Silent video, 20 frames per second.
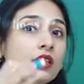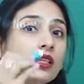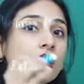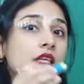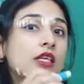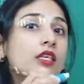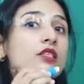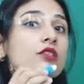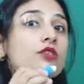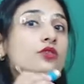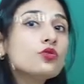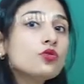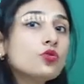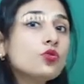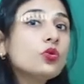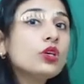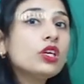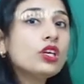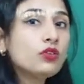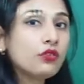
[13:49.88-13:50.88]
these
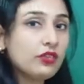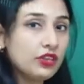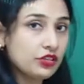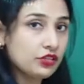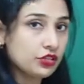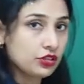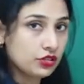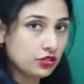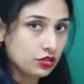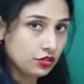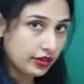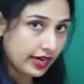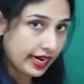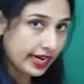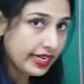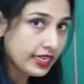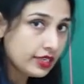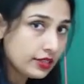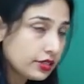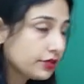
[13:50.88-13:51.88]
two equations,
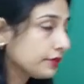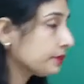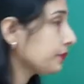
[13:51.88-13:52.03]
right?